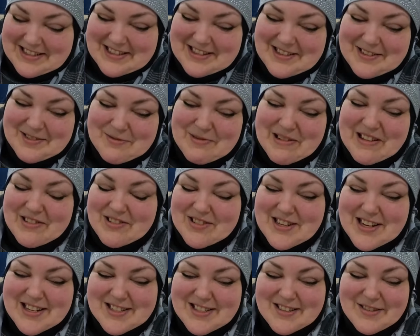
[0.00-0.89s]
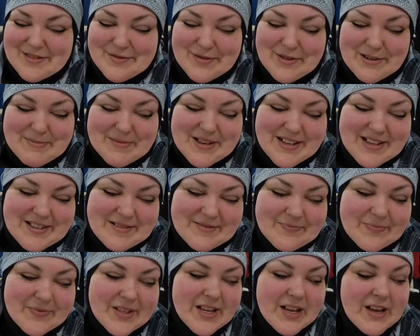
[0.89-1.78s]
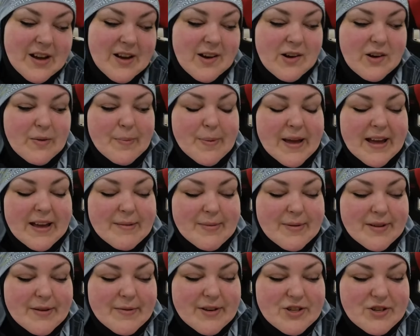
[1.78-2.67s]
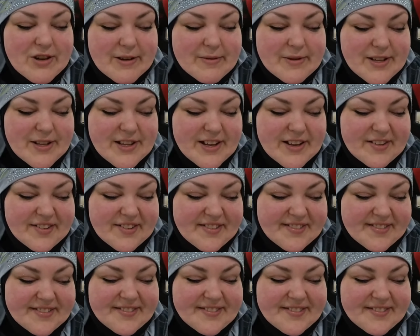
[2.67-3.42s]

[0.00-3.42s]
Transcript: You're a weather tester for me. Oh, babe, you want to try one of these?